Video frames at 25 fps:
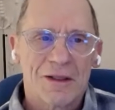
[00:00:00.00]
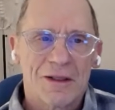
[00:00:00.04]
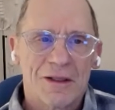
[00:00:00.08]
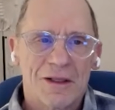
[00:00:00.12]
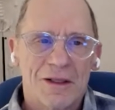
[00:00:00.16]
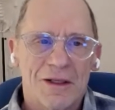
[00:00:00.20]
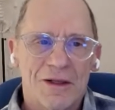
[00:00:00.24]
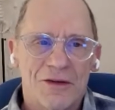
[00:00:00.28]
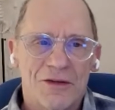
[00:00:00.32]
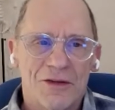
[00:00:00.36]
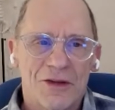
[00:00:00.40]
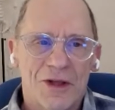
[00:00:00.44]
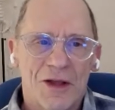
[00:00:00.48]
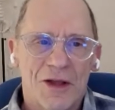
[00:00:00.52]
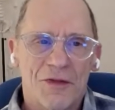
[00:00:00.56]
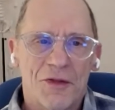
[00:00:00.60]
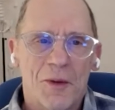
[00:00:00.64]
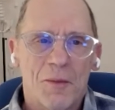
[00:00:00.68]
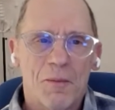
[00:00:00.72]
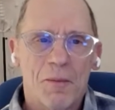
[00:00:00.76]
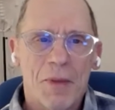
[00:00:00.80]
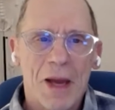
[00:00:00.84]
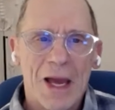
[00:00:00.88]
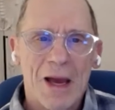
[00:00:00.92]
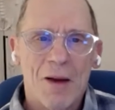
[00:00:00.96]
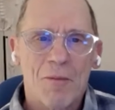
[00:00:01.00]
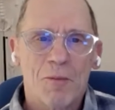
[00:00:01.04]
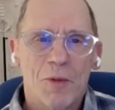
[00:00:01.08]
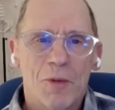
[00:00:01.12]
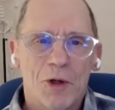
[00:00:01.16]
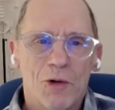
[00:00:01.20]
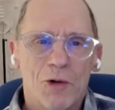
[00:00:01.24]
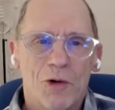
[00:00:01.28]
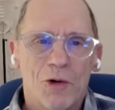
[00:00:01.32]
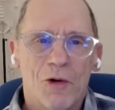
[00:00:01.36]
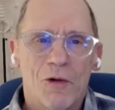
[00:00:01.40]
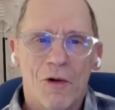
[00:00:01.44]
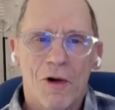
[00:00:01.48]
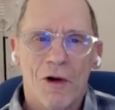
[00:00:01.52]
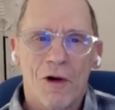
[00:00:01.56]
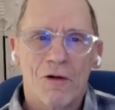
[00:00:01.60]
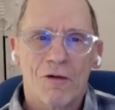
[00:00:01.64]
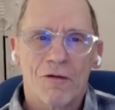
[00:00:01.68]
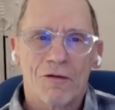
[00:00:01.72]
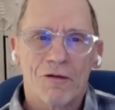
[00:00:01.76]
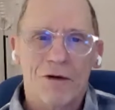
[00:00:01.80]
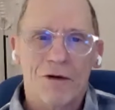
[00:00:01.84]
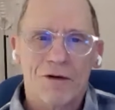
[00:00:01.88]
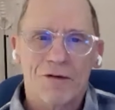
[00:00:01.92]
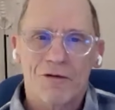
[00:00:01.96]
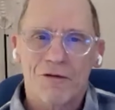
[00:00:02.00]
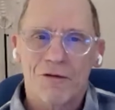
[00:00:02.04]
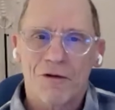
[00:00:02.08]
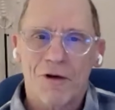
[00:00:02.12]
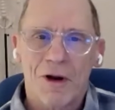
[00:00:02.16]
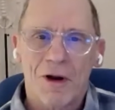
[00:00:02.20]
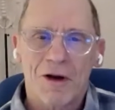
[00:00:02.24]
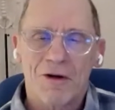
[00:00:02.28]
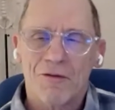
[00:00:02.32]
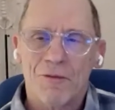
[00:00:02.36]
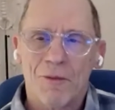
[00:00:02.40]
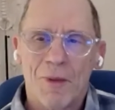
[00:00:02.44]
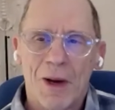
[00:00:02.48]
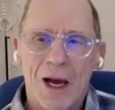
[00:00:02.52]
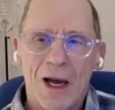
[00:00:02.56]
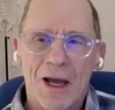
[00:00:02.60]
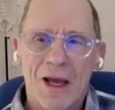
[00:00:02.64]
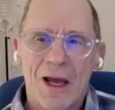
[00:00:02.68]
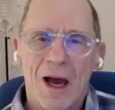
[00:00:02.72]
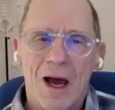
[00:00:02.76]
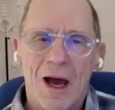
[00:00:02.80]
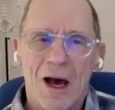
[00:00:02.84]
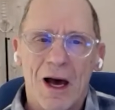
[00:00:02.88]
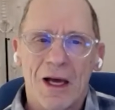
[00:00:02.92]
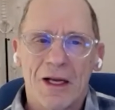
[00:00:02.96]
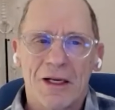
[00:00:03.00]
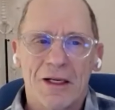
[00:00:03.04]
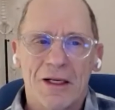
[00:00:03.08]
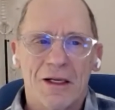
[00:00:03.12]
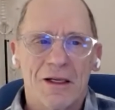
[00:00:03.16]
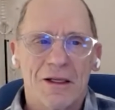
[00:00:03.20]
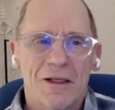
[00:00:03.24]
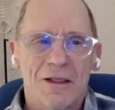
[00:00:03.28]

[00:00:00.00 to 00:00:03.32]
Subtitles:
he said, "The bamboo grove in front of my hut,